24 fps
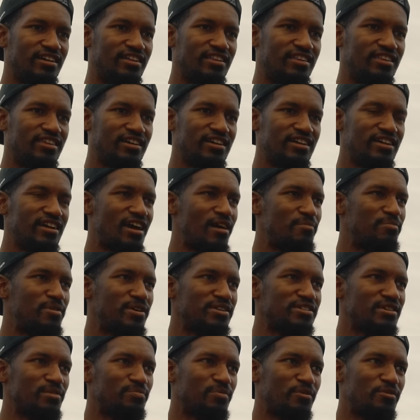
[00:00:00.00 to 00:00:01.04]
Then I
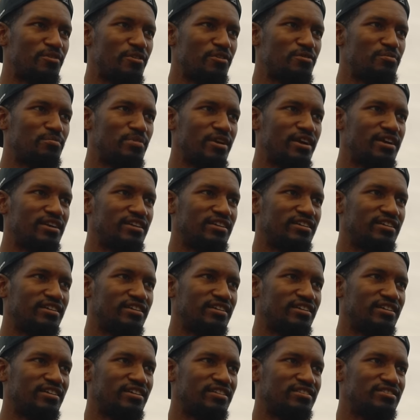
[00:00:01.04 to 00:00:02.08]
picked up a road bike
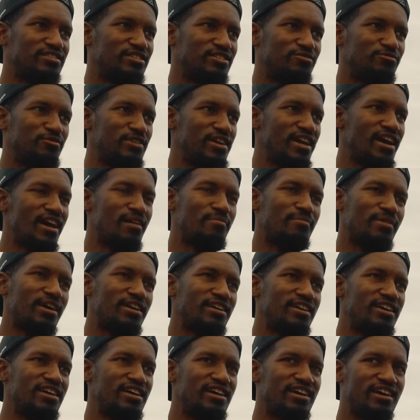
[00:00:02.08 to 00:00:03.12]
to rehab my
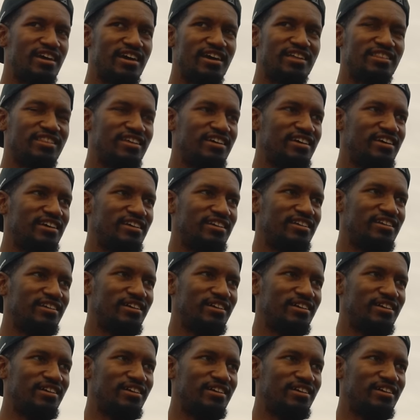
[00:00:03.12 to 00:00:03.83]
knee, and then